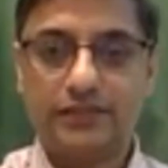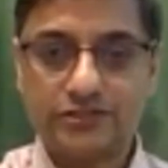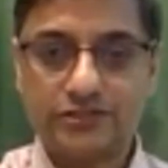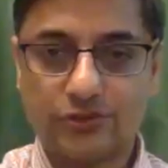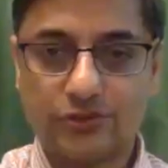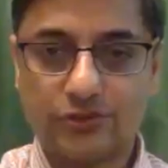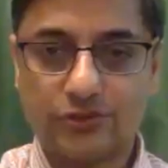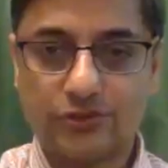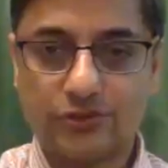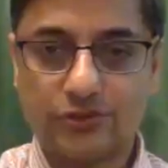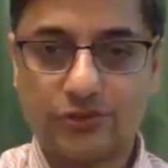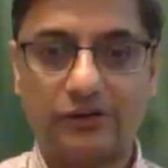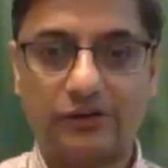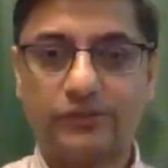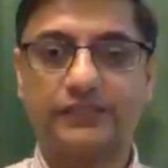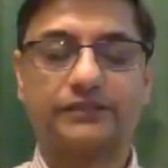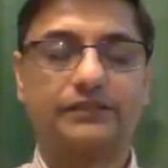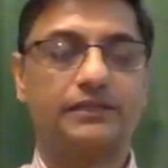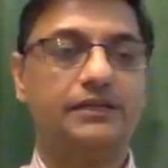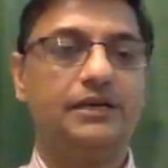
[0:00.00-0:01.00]
ago, we found
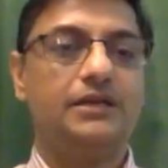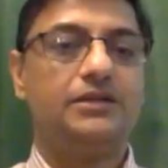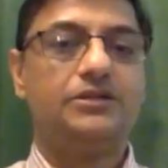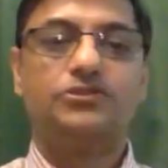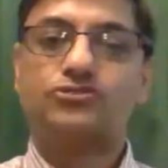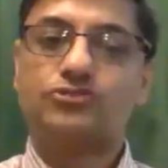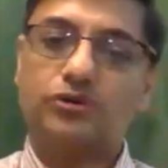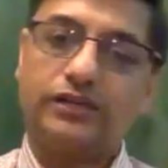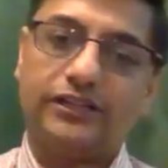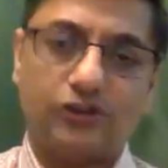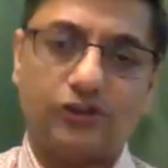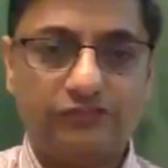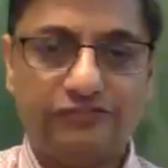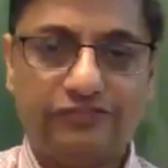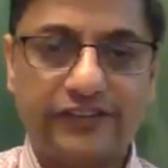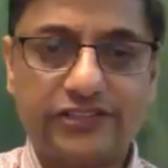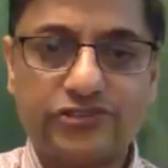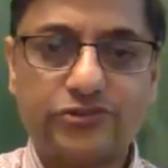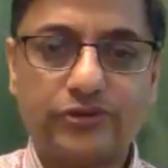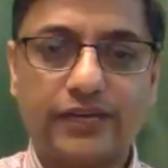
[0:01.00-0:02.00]
it. So it all
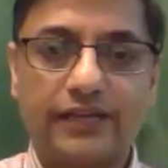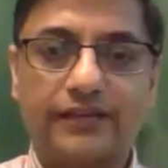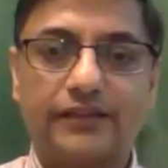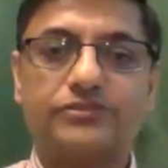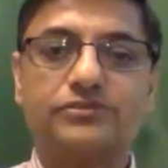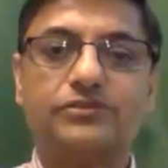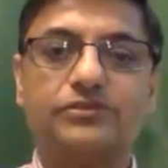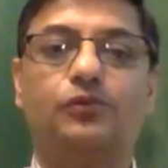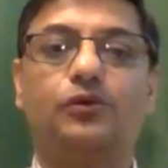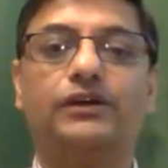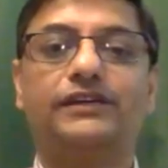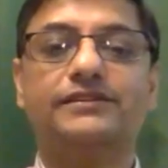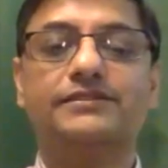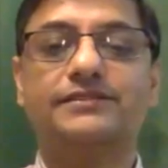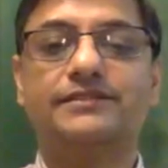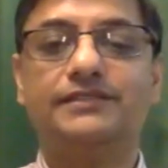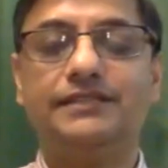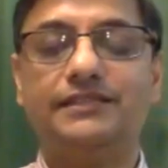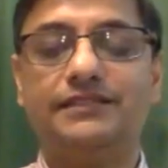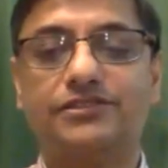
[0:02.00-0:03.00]
fits together. So, what is
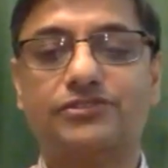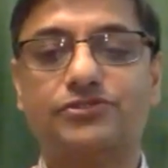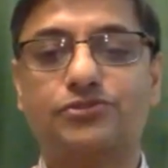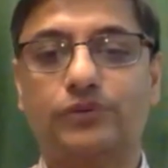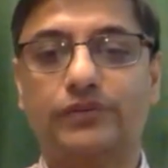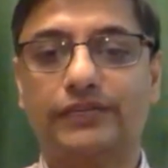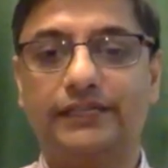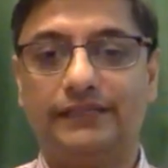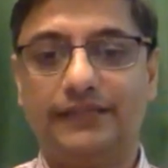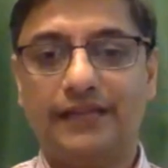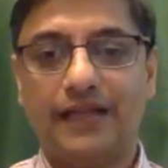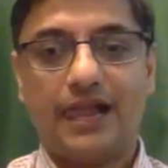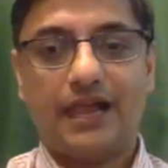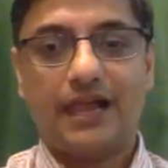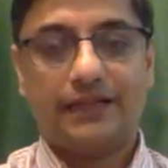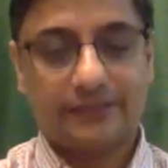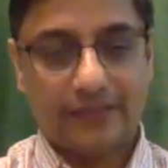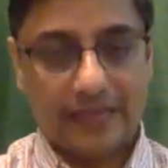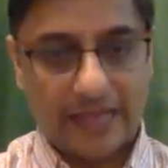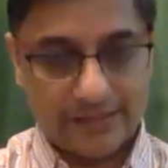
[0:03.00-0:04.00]
the story?
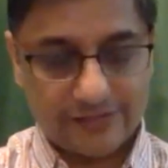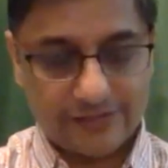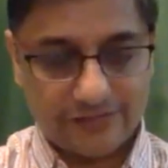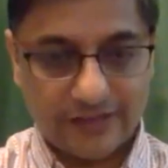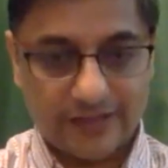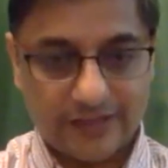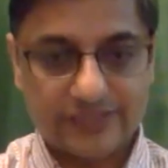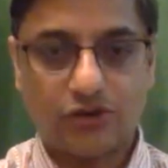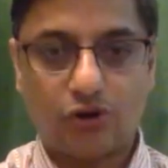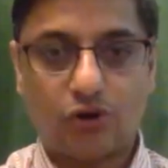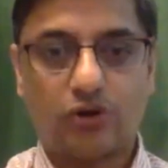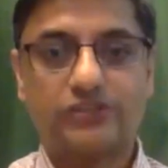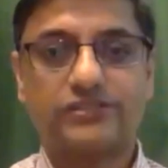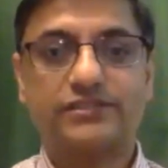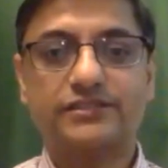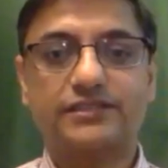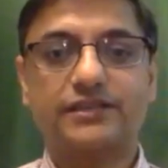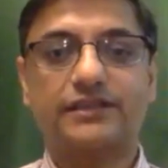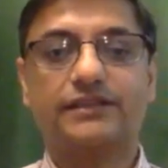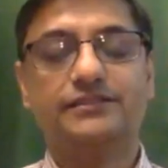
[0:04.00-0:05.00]
As far as the
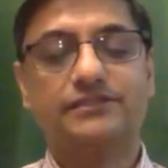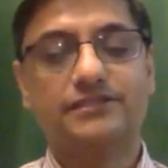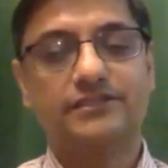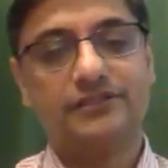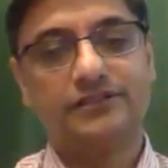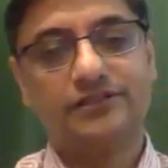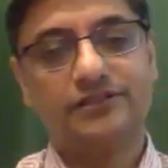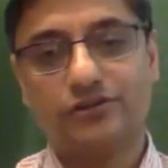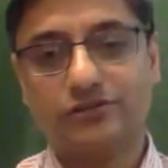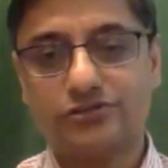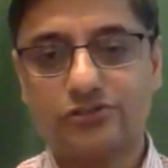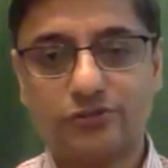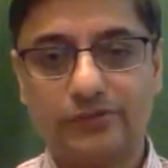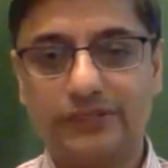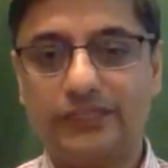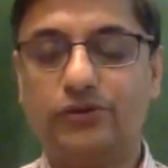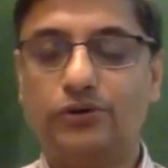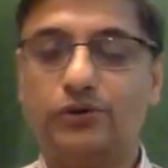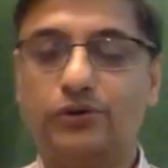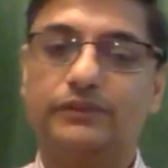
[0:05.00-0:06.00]
horses are concerned, also,
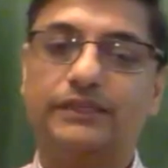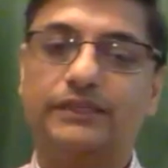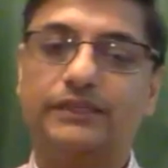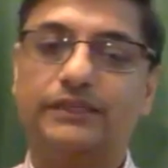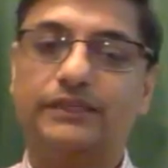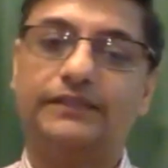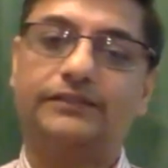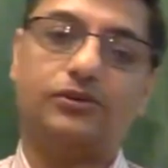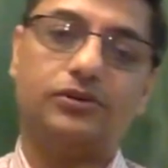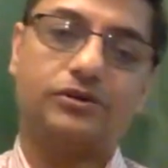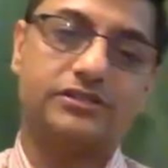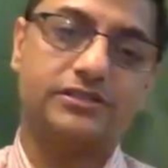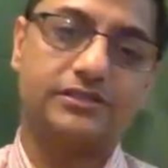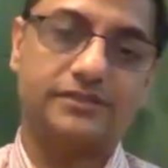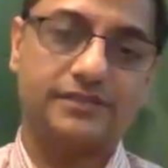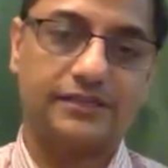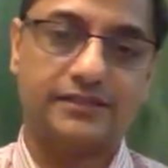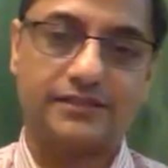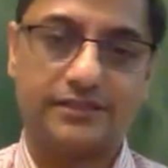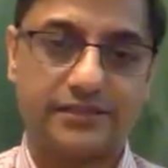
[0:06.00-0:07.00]
we know that the
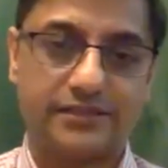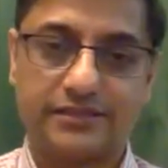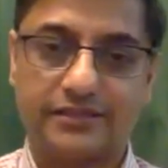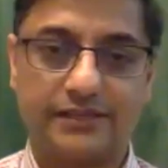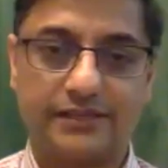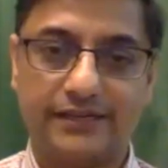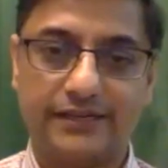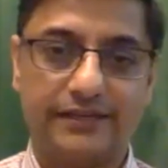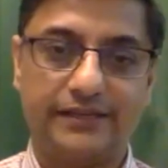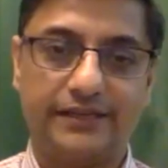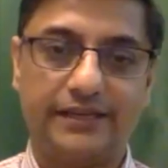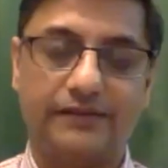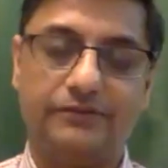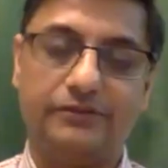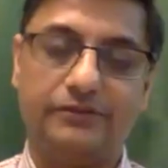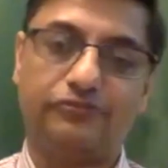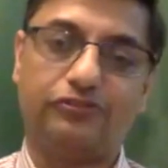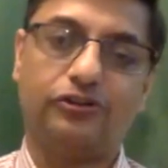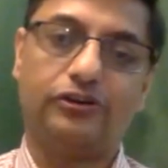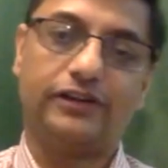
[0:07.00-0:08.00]
horses existed in India
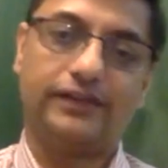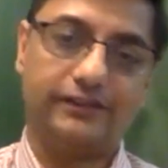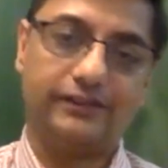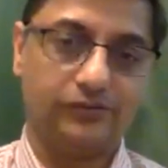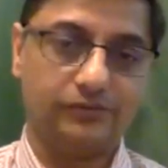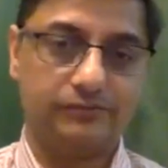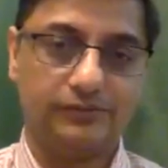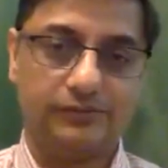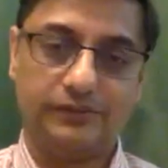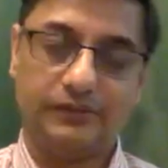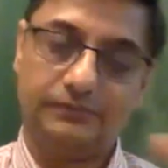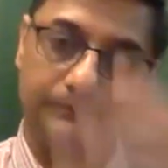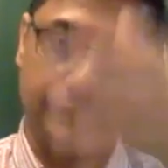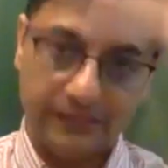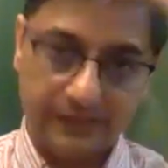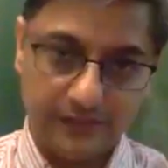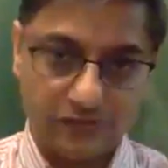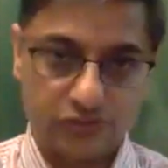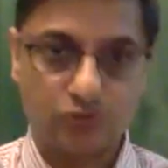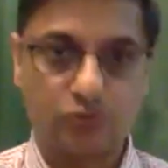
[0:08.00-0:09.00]
before eh, in,
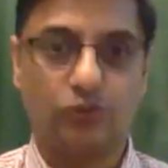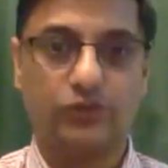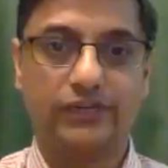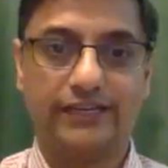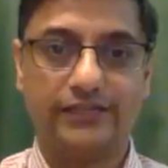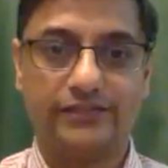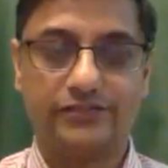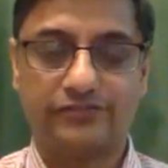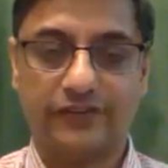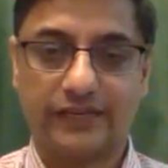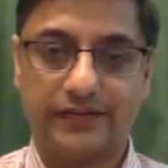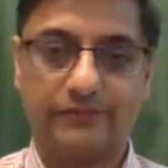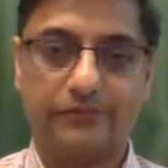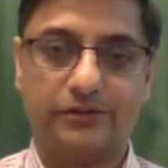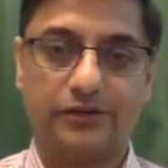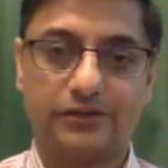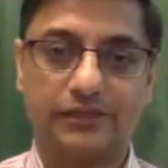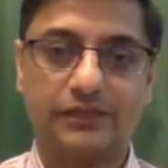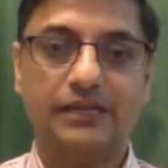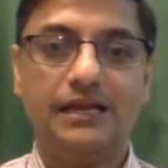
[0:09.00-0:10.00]
in Stone Age, forget
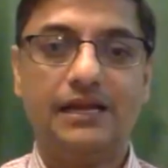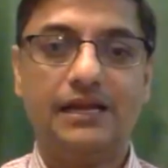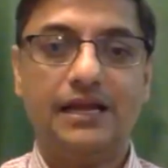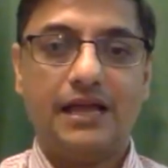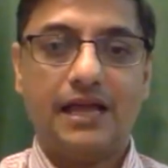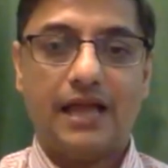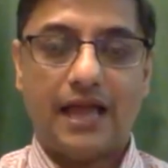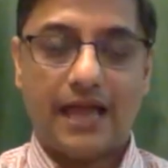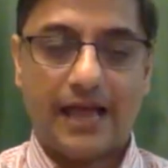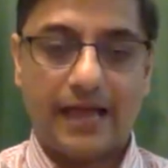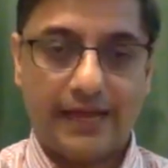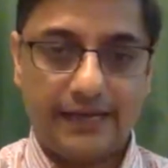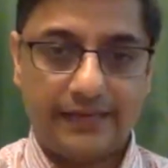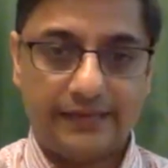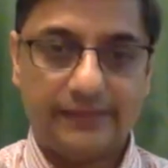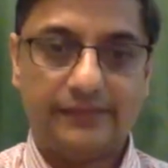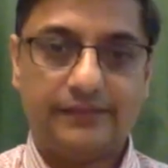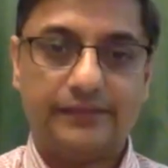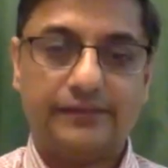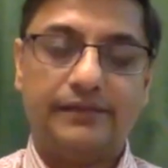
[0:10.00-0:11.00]
about.
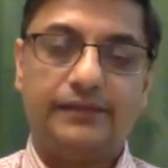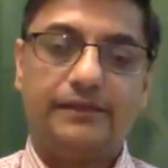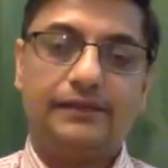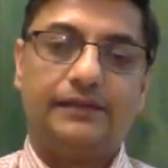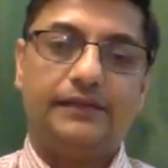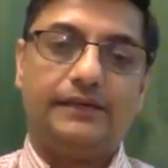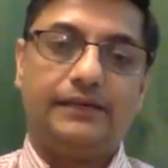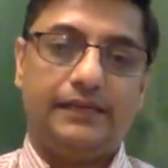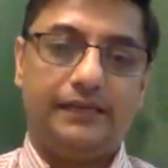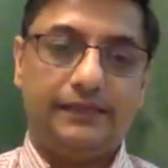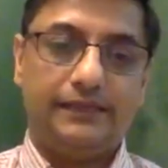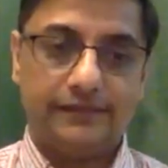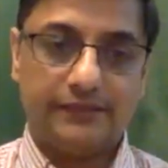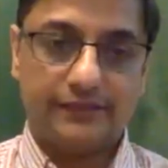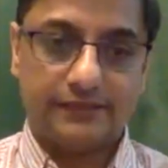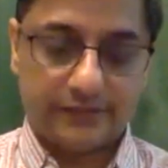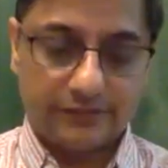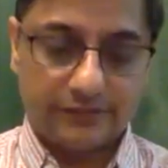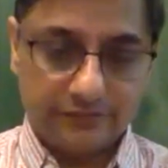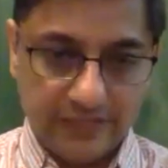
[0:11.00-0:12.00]
And in
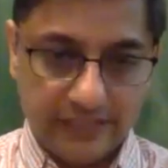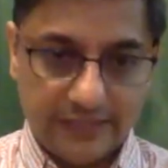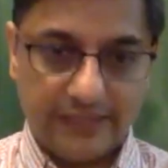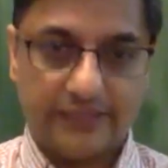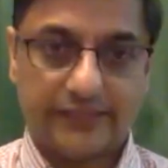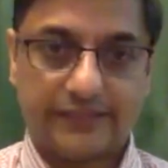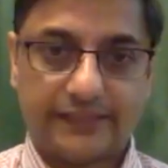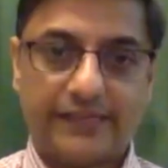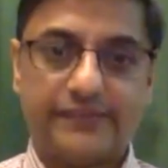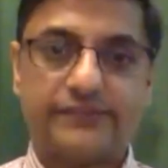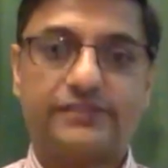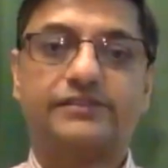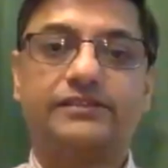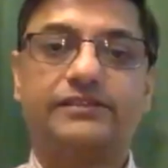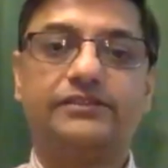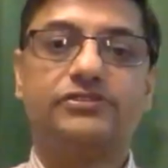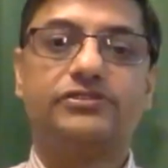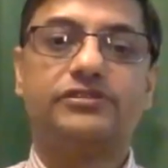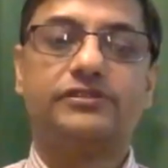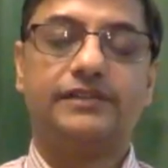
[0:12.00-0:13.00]
the Vedic texts,
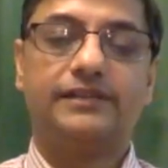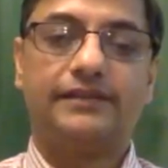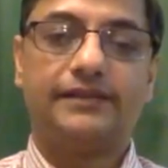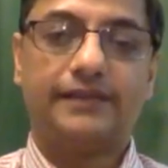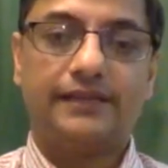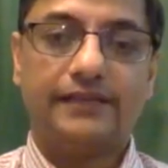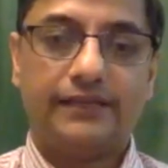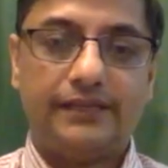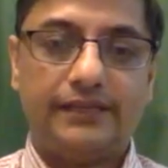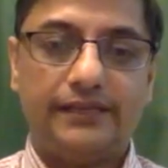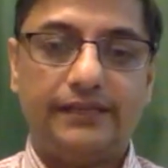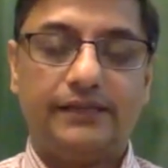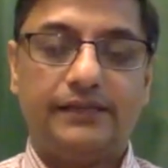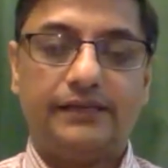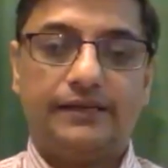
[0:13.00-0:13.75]
incidentally,